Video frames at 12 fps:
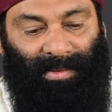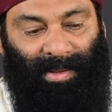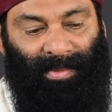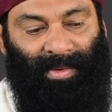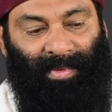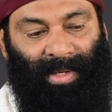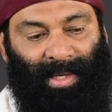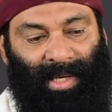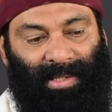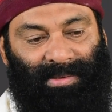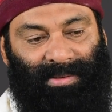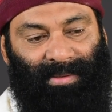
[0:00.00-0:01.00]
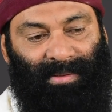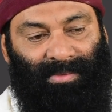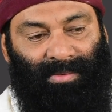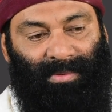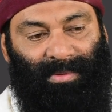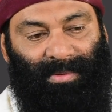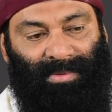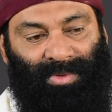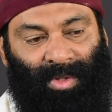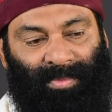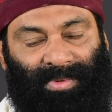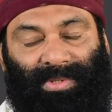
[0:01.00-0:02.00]
Somebody when I asked uh,
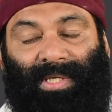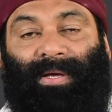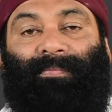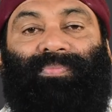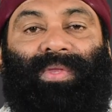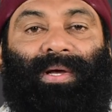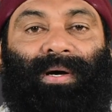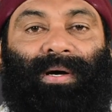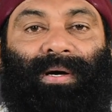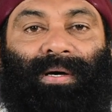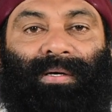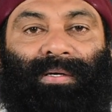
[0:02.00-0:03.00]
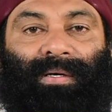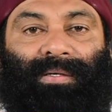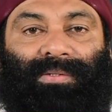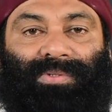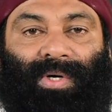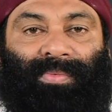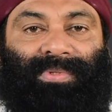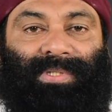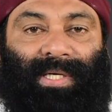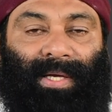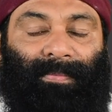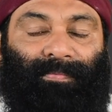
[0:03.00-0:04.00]
Swamiji,
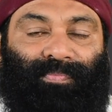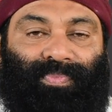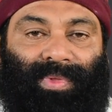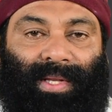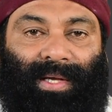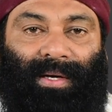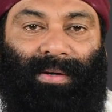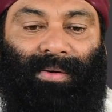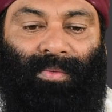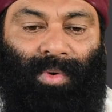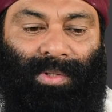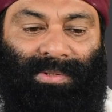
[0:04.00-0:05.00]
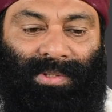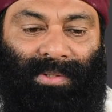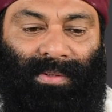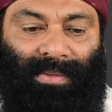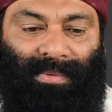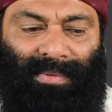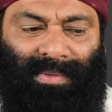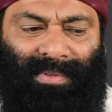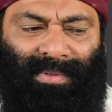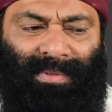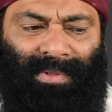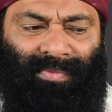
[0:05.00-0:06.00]
Swamiji, what's the
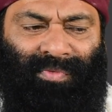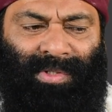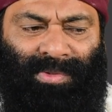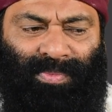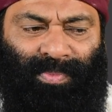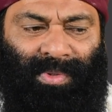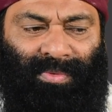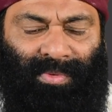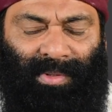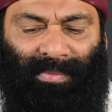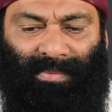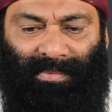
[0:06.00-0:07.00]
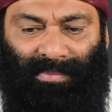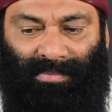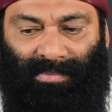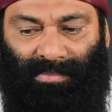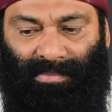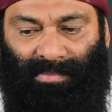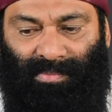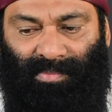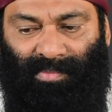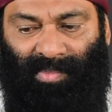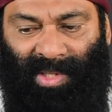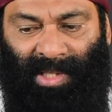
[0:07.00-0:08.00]
difference between
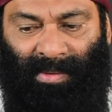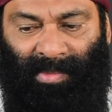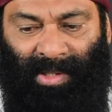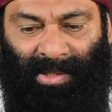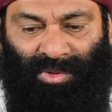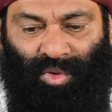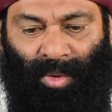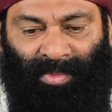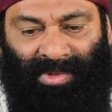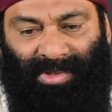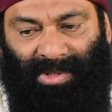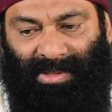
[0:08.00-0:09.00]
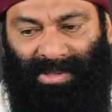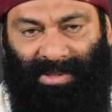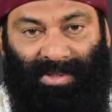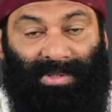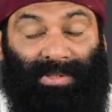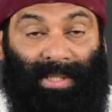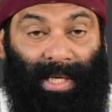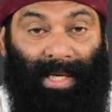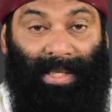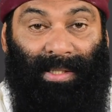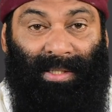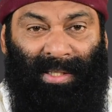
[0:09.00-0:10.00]
many, many Swamijis in this
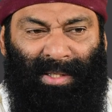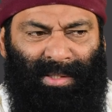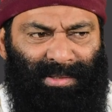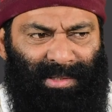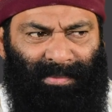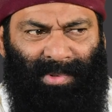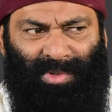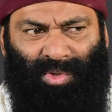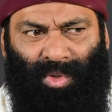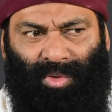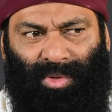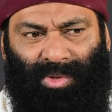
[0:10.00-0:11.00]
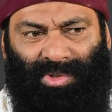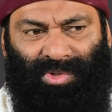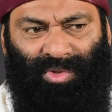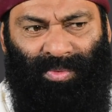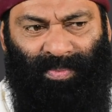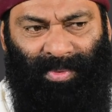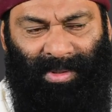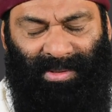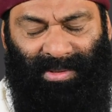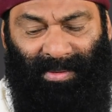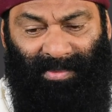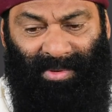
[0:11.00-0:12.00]
land? Some are talking stupid,
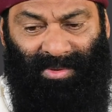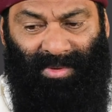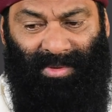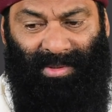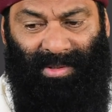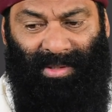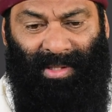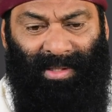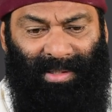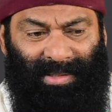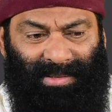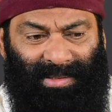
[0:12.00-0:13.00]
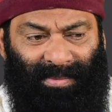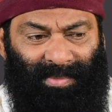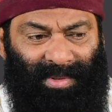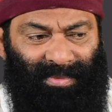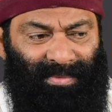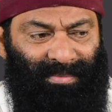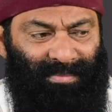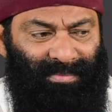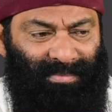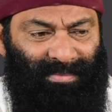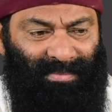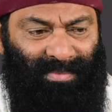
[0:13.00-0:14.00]
some are talking ugly, some are
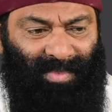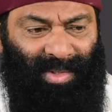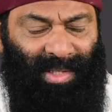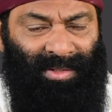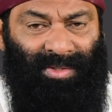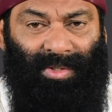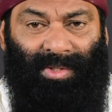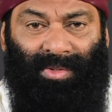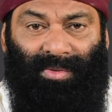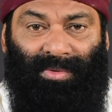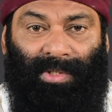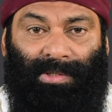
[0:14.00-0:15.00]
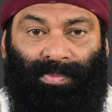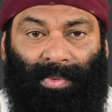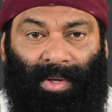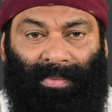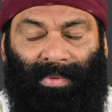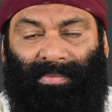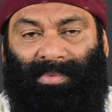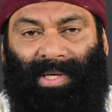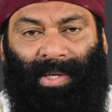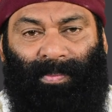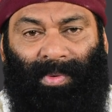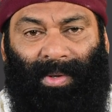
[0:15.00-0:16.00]
um, enter into this problem,
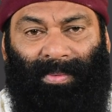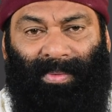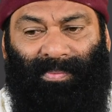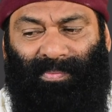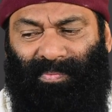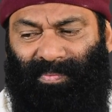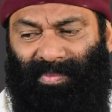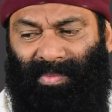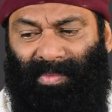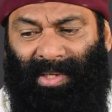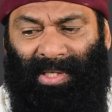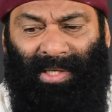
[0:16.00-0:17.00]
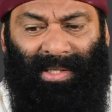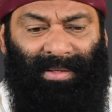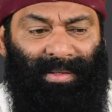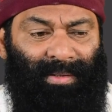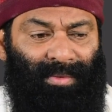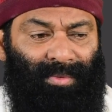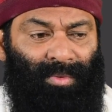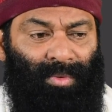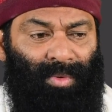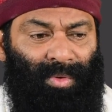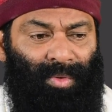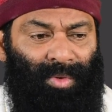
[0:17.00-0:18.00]
that problem, many
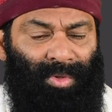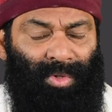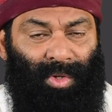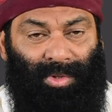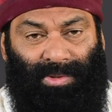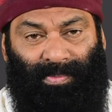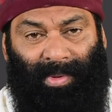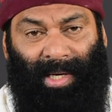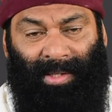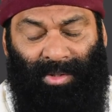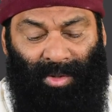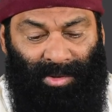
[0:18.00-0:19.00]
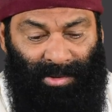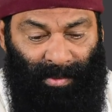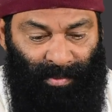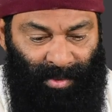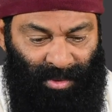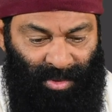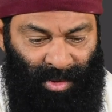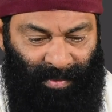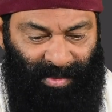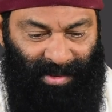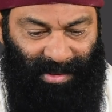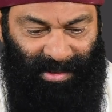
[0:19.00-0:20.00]
good talks, bad talks about
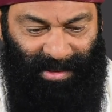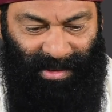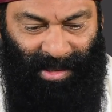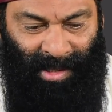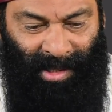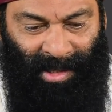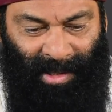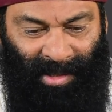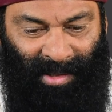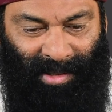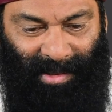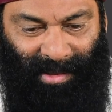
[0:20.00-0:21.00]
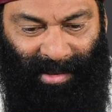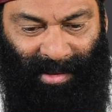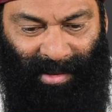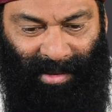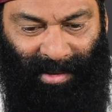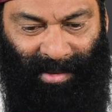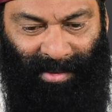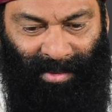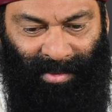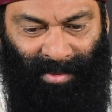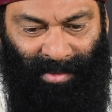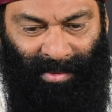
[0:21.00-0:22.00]
Swamijis. Uh,
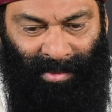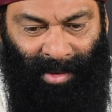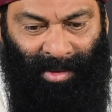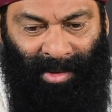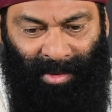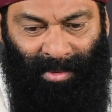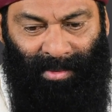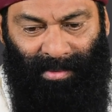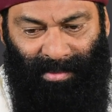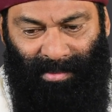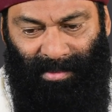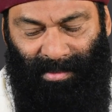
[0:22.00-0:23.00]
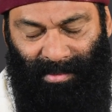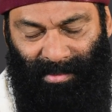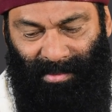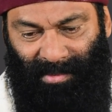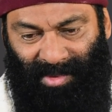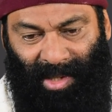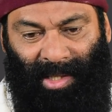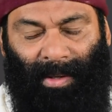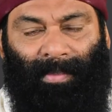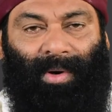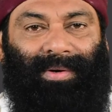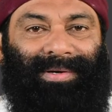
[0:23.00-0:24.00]
what do you think
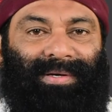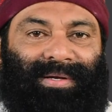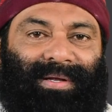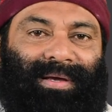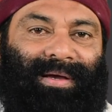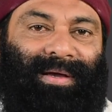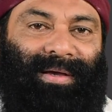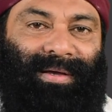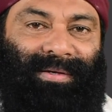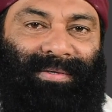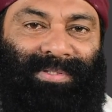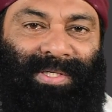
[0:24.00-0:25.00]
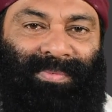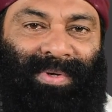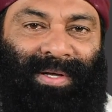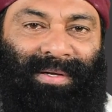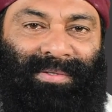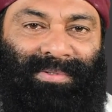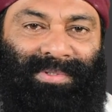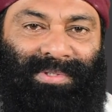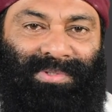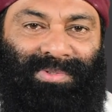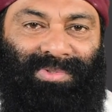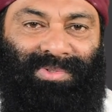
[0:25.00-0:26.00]
about it? And Chinmayanand,
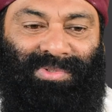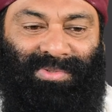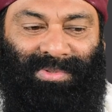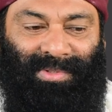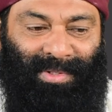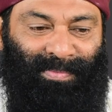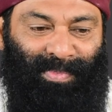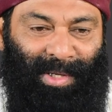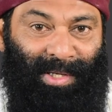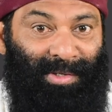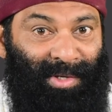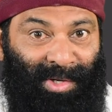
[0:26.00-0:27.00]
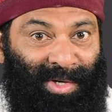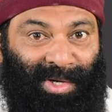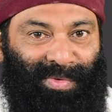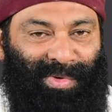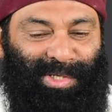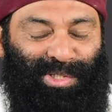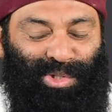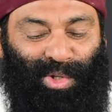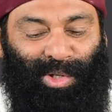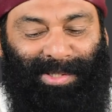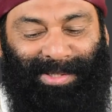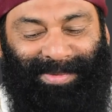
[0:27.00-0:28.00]
this reply, when
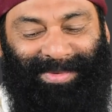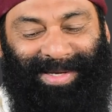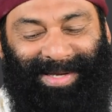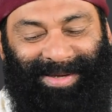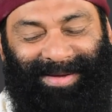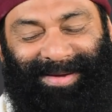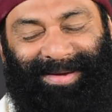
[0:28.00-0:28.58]
shocked me.